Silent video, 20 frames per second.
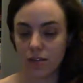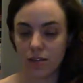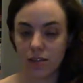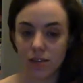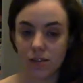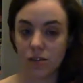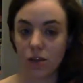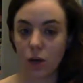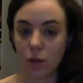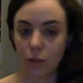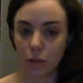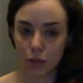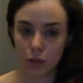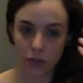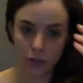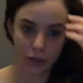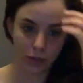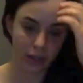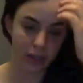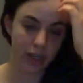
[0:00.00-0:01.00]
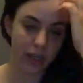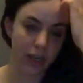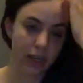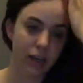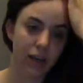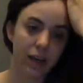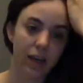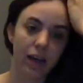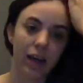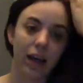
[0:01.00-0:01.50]
this opportunity.
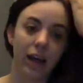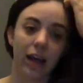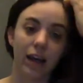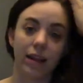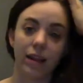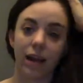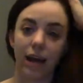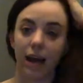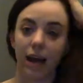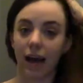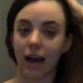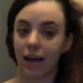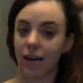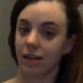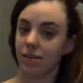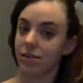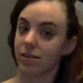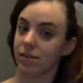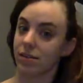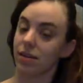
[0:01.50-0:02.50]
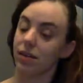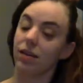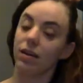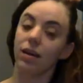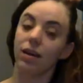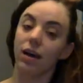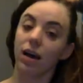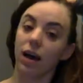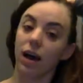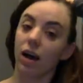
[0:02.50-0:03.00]
And that has
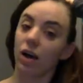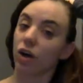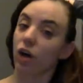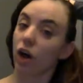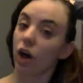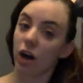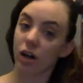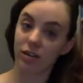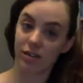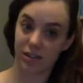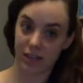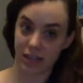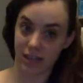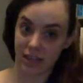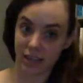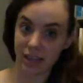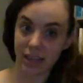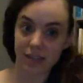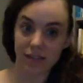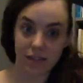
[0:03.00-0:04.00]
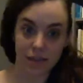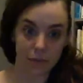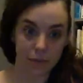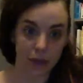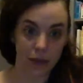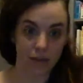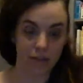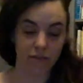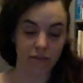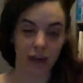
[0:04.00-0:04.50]
a cost that needs to be
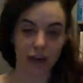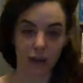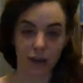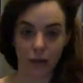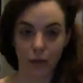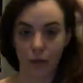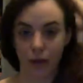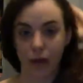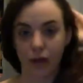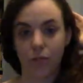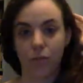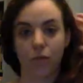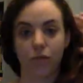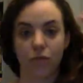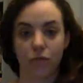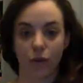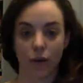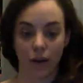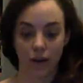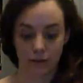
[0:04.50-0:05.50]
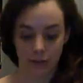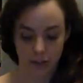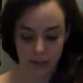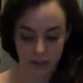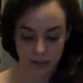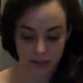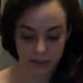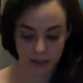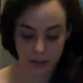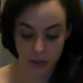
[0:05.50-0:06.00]
evaluated before every
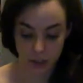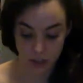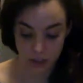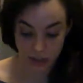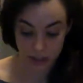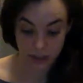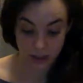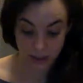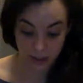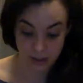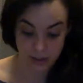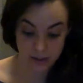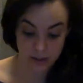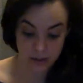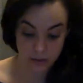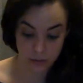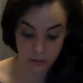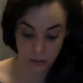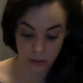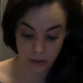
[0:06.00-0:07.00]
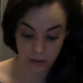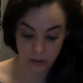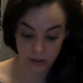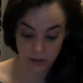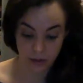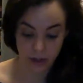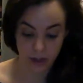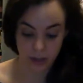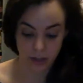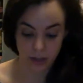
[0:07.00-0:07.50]
decision. And this is what they're
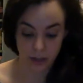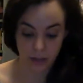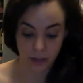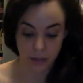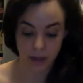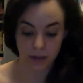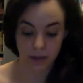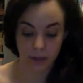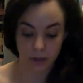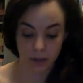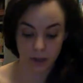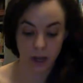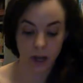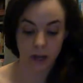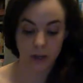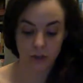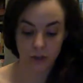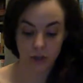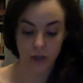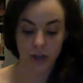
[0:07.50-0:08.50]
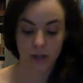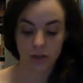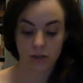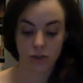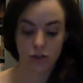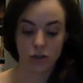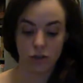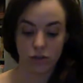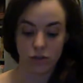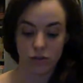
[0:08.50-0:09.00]
talking about. You're not just
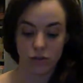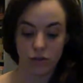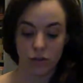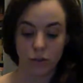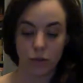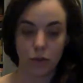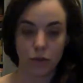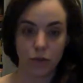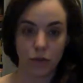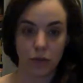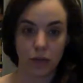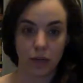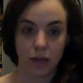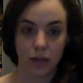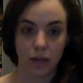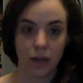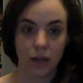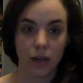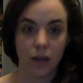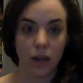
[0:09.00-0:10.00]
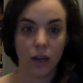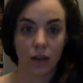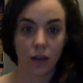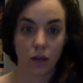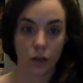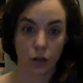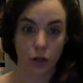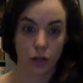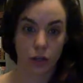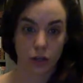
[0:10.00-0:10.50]
choosing between the
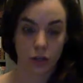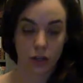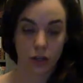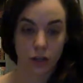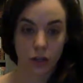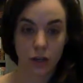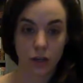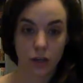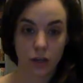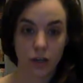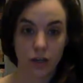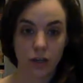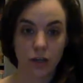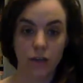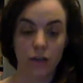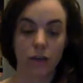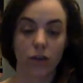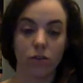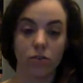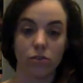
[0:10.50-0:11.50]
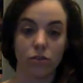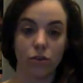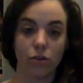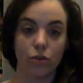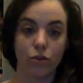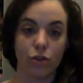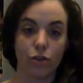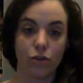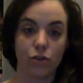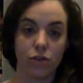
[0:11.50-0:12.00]
good and the good, you're also
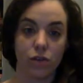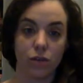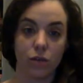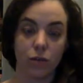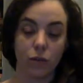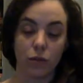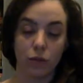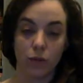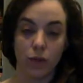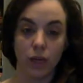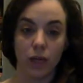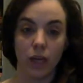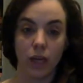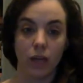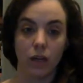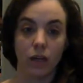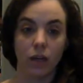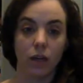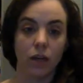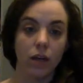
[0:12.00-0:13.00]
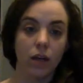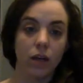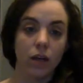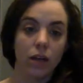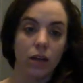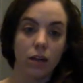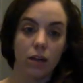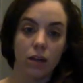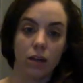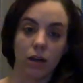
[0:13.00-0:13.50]
choosing between
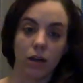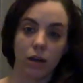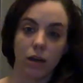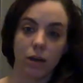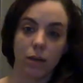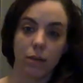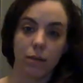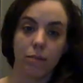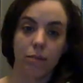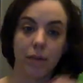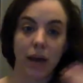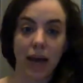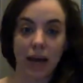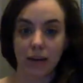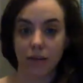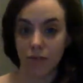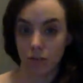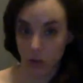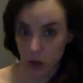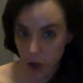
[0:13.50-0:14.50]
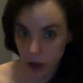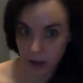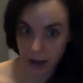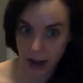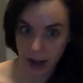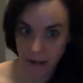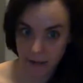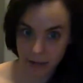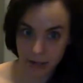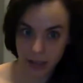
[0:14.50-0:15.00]
the bad of not
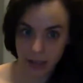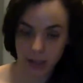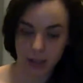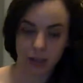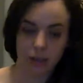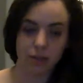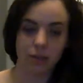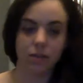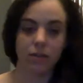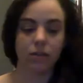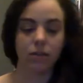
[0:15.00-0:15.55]
having it.